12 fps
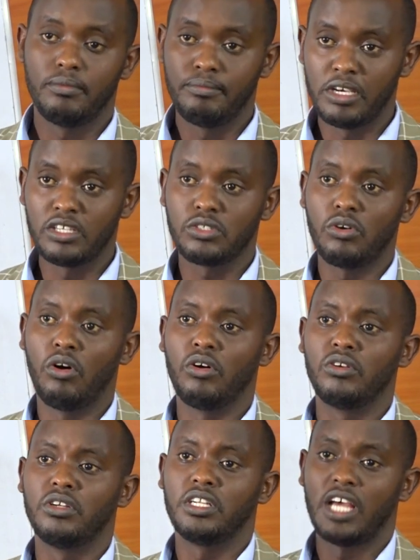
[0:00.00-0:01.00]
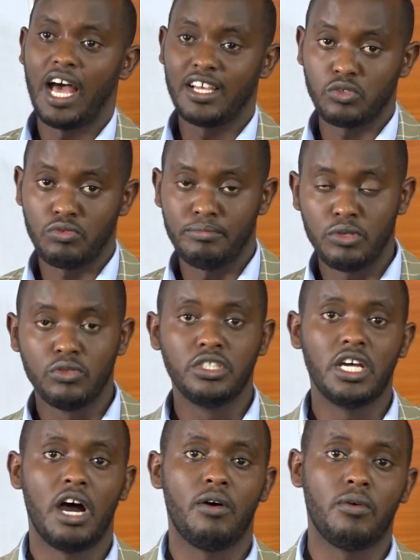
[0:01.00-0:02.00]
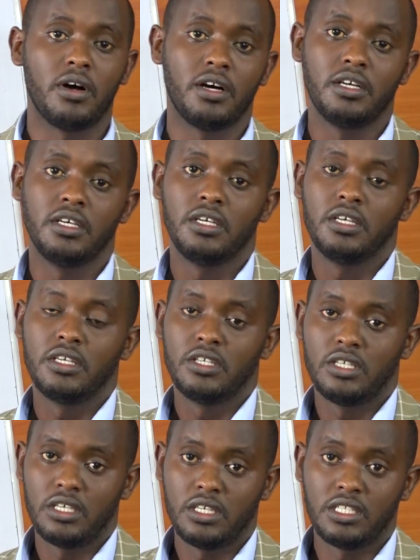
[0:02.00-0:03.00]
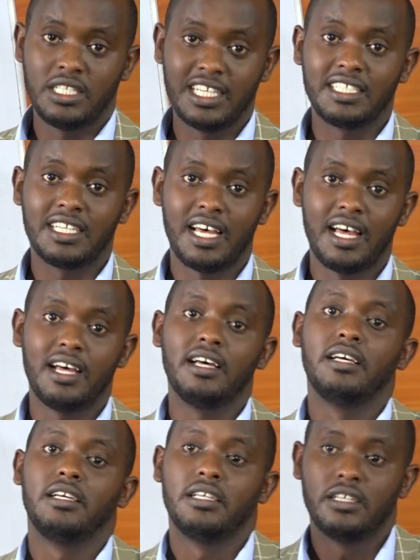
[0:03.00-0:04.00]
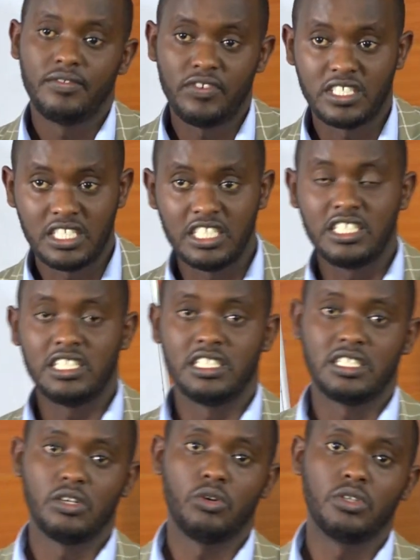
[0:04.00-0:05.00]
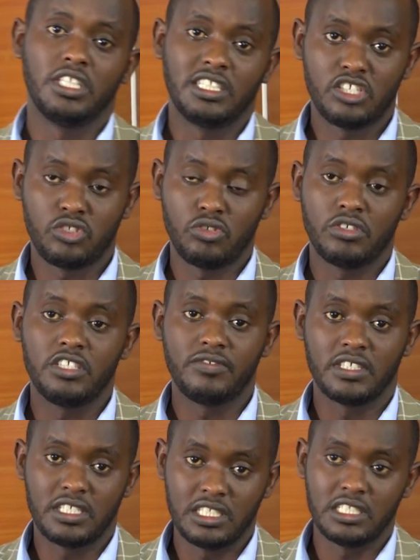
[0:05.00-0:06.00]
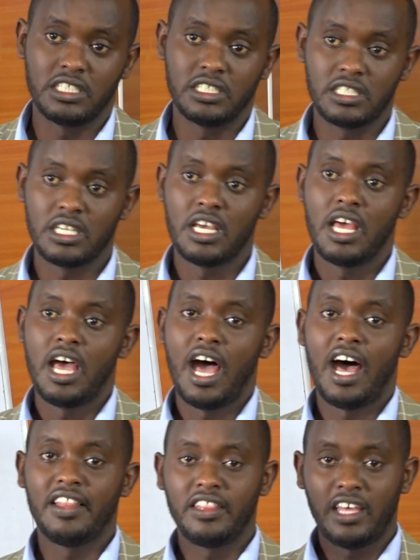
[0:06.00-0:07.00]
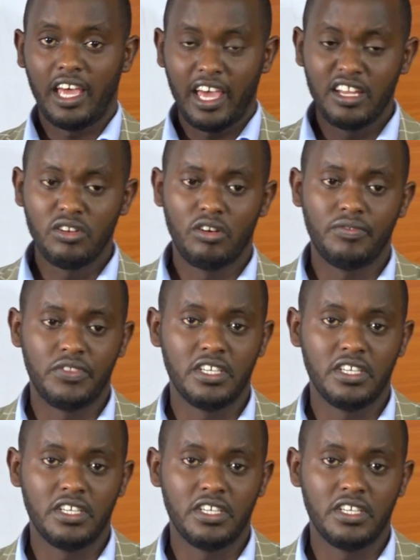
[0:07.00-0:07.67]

base on as we build our data facilities or data storage facilities. At the end of